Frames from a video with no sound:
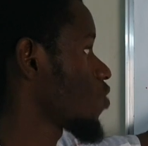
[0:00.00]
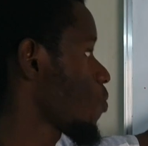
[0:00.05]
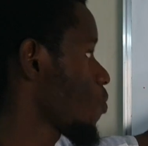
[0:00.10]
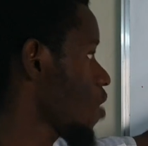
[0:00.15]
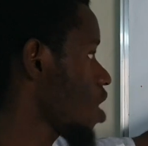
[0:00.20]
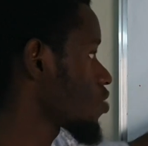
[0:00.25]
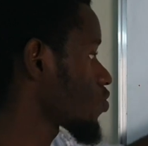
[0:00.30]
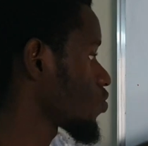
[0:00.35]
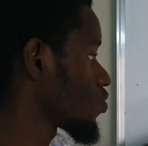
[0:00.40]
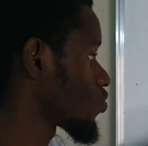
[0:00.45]
from
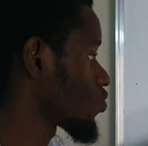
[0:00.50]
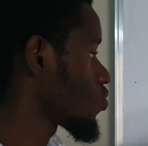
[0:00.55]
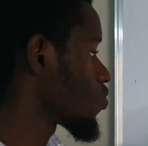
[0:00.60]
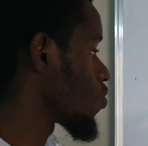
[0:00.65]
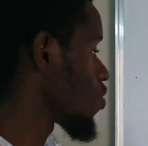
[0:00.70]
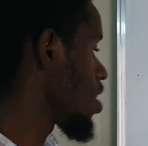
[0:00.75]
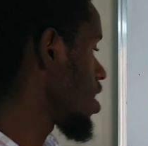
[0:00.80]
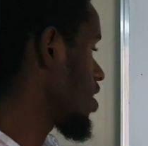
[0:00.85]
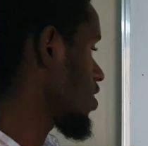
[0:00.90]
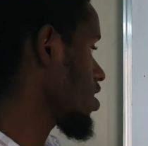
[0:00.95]
1 to
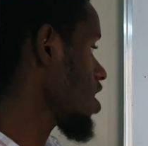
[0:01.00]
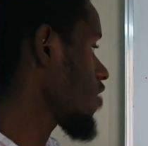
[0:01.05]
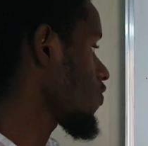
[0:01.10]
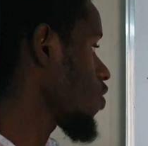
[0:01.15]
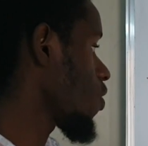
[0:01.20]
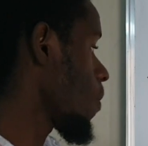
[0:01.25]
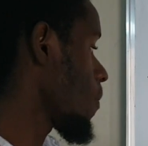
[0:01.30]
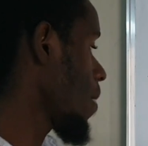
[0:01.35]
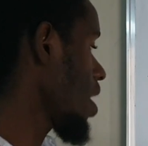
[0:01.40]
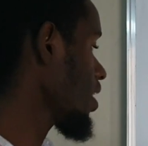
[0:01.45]
2.
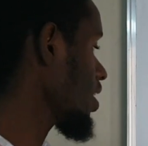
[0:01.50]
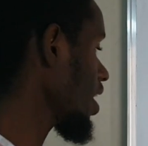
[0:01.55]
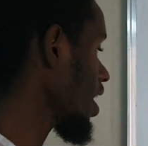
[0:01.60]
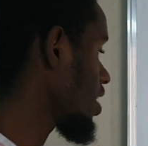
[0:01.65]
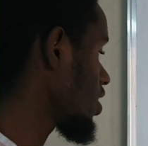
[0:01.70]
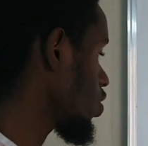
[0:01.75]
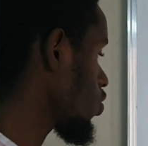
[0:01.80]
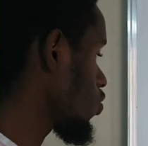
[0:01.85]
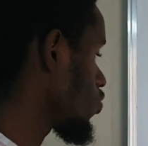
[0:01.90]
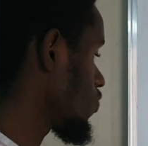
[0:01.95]
Therefore, my k
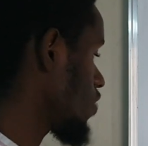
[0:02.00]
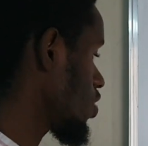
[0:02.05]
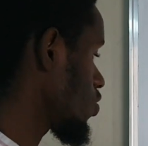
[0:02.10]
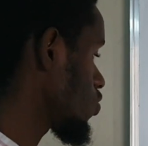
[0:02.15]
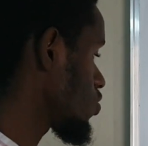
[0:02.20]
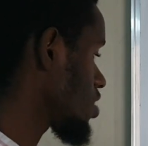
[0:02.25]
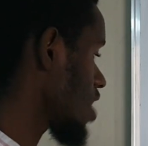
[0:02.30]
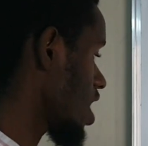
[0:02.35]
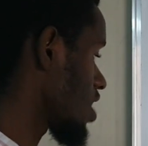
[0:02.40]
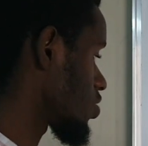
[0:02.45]
can take on
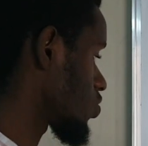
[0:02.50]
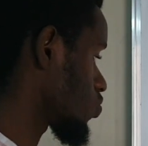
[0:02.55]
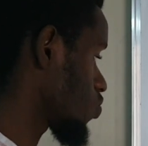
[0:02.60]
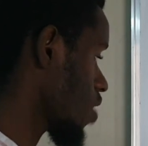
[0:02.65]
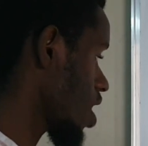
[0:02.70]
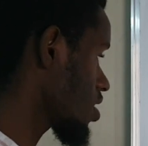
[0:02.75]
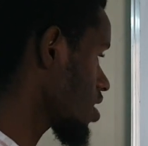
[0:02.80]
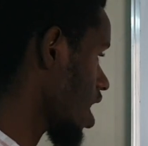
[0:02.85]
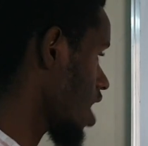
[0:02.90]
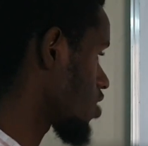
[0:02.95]
values as
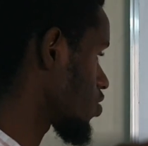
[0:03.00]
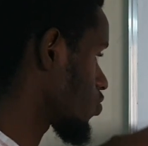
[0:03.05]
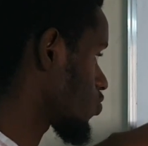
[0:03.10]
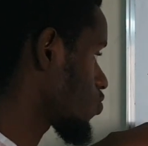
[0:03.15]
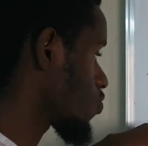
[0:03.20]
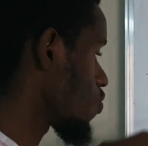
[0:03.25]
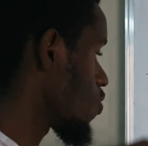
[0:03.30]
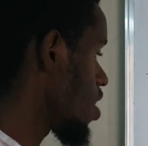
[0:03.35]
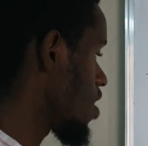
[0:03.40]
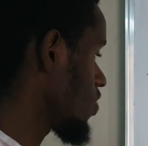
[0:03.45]
1 and
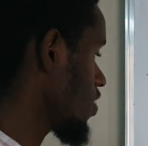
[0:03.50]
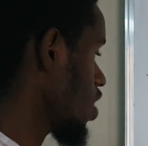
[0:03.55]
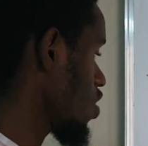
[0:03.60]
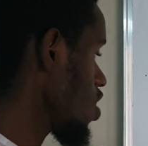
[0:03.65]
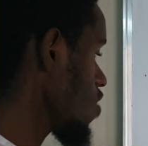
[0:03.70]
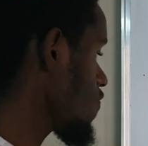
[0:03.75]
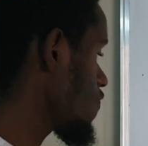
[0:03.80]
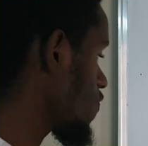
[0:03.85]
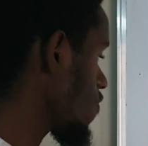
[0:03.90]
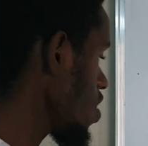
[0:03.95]
2. Now,
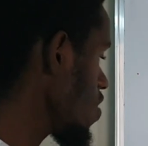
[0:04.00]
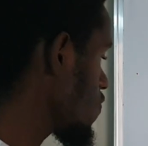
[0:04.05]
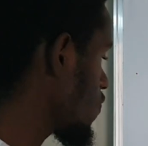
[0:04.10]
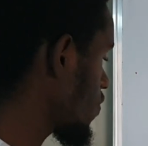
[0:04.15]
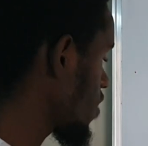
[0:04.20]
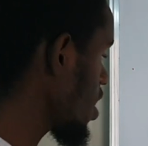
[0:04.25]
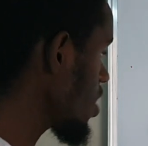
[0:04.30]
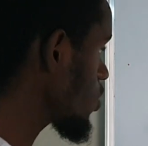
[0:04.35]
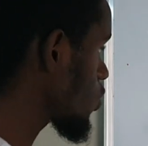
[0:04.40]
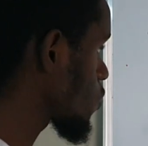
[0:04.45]

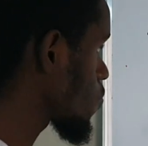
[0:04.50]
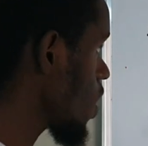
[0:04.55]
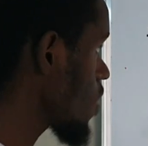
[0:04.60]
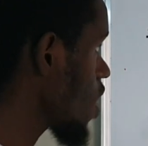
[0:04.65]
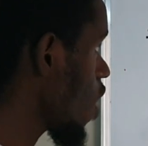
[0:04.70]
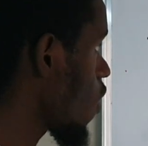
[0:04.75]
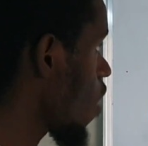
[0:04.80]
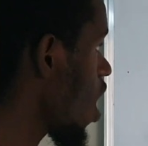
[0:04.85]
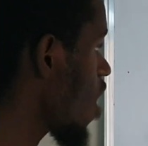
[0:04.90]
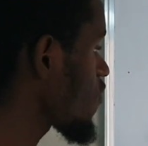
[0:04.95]
if k is
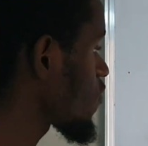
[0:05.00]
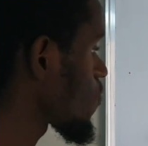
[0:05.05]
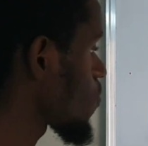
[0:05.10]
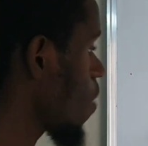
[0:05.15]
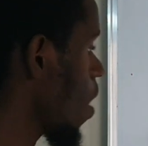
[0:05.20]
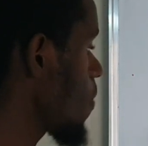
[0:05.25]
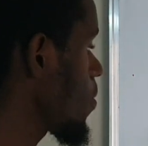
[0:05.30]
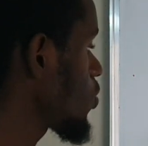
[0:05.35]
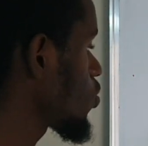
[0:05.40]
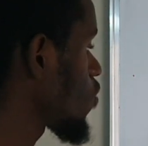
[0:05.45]
1, I'll have
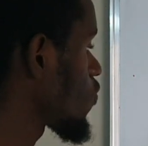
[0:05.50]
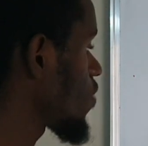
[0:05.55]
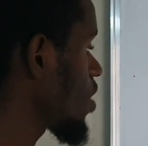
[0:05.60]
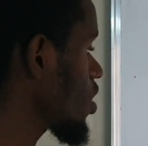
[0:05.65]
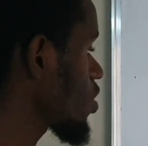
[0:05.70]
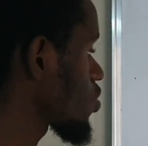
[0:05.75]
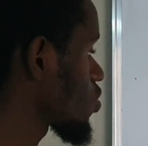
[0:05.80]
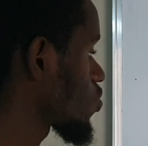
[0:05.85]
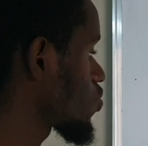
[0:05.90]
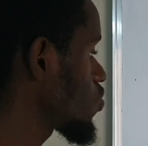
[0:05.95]
probability of
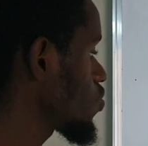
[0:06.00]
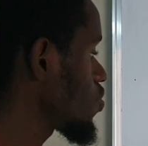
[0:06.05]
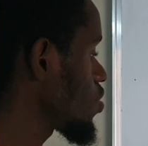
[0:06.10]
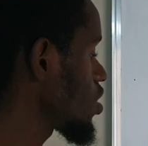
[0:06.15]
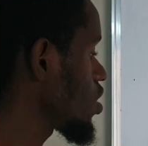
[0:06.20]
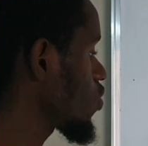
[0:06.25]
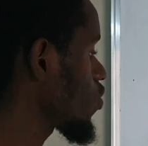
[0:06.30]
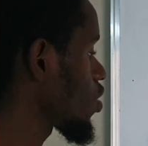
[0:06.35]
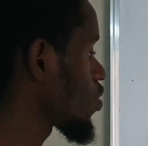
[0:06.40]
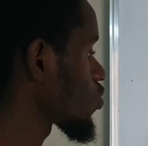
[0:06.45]
x2
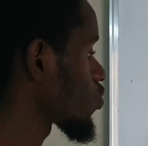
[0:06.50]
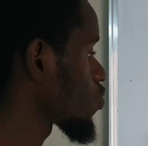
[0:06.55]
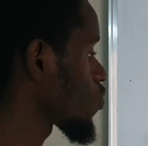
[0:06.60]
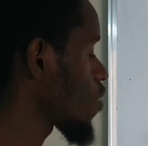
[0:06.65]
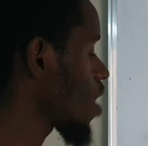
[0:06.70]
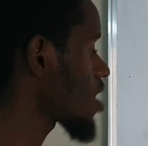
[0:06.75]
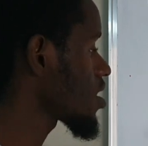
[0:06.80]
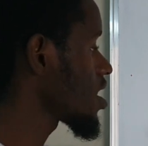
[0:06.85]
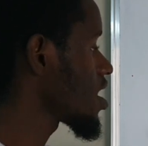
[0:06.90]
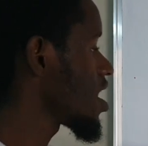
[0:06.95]
equaling to
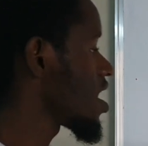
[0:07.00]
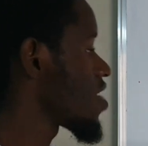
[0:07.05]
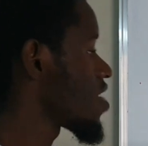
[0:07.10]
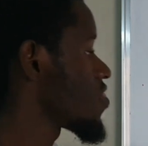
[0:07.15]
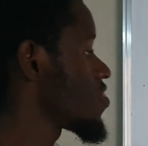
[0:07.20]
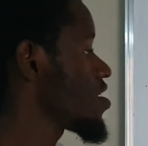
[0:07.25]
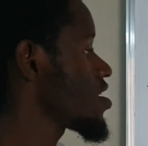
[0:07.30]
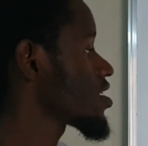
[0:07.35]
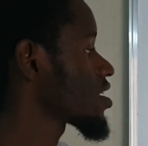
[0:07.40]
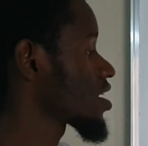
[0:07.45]
1.
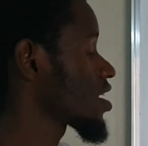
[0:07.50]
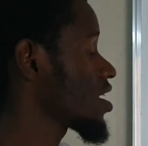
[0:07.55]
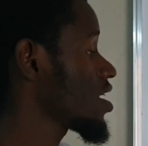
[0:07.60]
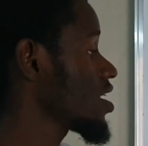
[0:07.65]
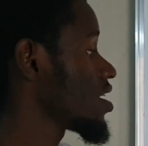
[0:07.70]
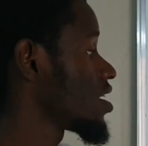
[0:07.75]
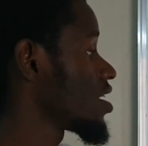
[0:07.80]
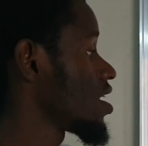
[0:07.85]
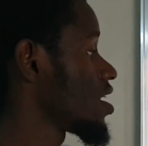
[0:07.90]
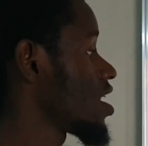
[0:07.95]
Then
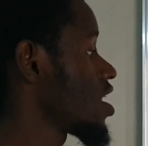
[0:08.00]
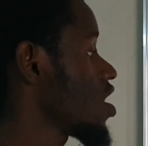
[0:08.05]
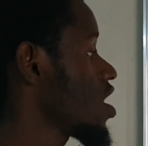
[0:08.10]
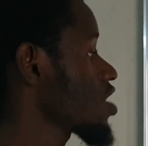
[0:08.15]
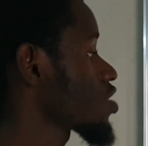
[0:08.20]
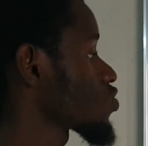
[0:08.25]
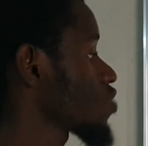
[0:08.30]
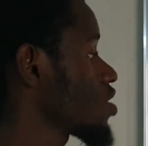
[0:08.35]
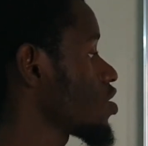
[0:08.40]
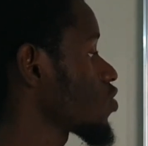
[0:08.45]
k,
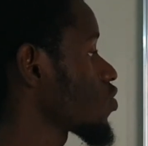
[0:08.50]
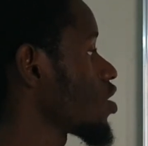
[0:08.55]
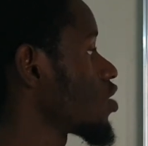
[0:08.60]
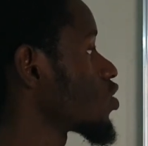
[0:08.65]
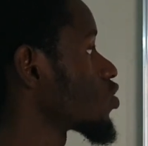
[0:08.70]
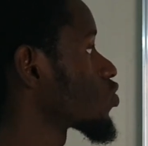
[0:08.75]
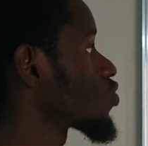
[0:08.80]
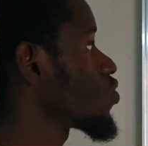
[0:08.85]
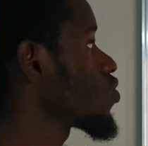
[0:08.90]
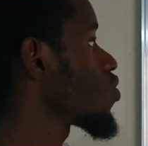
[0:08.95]
x1
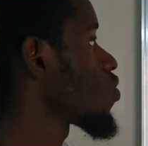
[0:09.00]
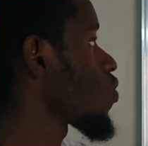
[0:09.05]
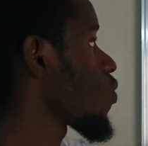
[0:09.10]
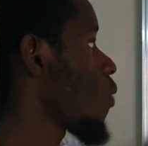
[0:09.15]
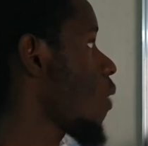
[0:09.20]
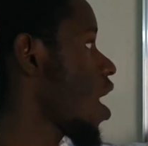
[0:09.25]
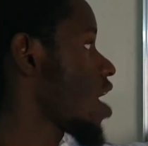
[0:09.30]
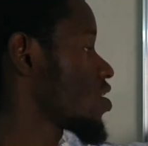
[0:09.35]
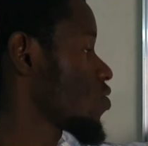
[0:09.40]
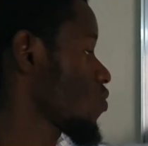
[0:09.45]
equaling to
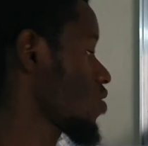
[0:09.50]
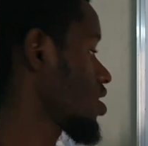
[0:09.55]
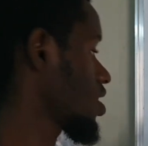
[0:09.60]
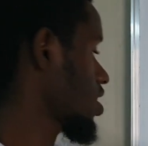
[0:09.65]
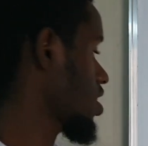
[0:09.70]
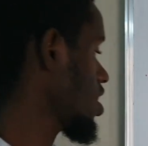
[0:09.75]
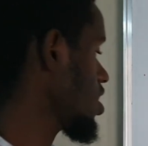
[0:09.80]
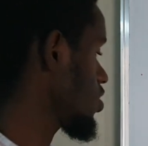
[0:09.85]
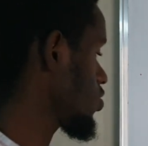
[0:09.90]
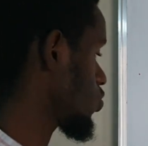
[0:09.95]
1 when
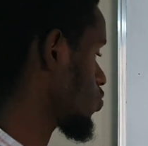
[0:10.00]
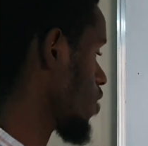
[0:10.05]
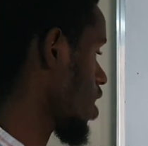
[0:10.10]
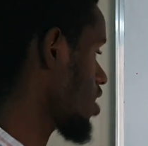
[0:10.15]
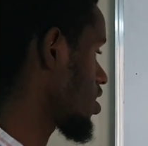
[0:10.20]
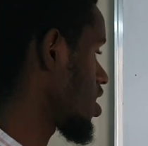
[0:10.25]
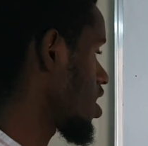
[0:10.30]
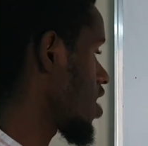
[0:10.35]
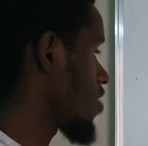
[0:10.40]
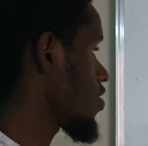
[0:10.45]
k is
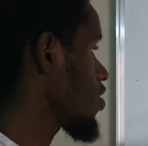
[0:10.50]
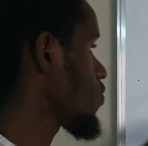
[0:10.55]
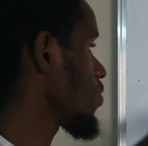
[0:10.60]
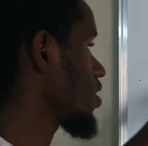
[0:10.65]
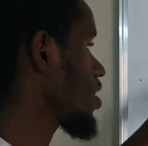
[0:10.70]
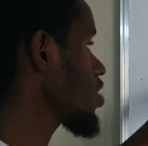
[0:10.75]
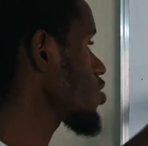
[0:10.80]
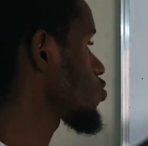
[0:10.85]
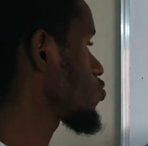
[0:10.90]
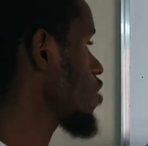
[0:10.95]
1. Then
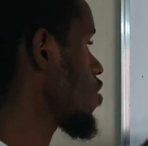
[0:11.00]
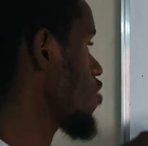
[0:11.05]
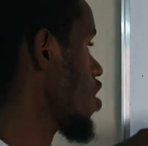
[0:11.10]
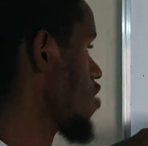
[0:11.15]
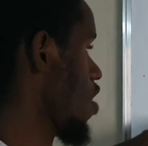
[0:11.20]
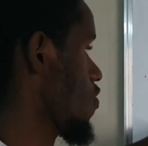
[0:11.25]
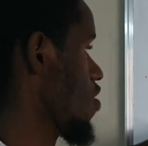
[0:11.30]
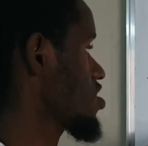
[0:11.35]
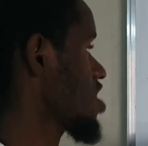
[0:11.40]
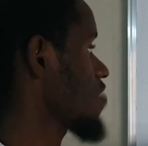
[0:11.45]
when k is 2,
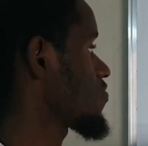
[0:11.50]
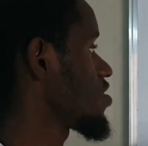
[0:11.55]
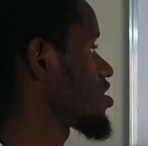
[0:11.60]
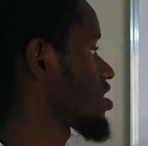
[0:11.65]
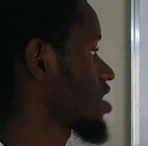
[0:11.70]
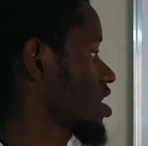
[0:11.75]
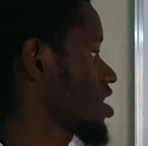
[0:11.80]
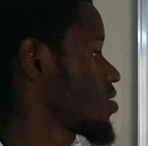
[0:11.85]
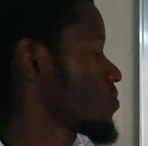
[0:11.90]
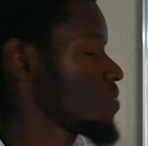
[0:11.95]
I'll just have
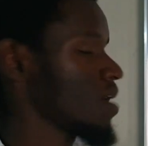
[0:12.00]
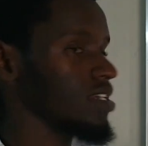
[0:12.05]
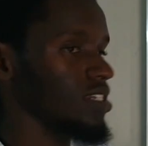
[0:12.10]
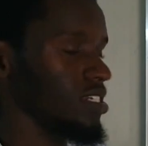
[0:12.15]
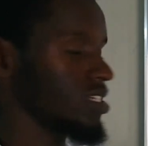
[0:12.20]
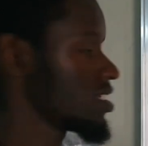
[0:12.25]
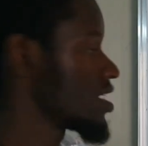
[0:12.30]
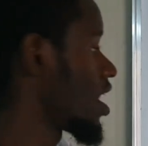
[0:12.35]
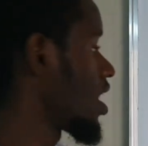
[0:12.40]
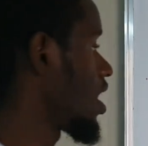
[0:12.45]
this second
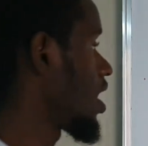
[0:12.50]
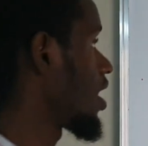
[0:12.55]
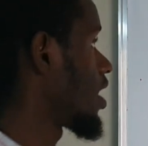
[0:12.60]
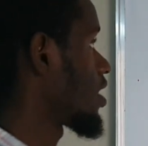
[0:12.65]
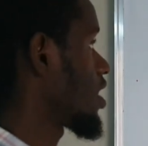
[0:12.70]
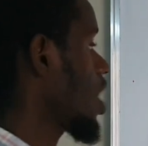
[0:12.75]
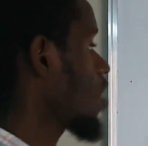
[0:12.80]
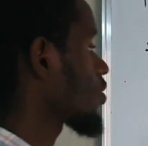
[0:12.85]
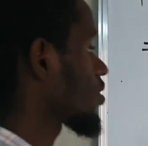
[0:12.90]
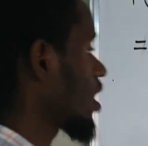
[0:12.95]
part here.
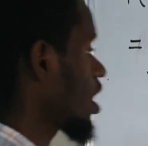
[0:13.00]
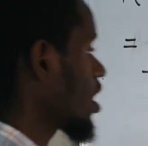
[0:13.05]
Now,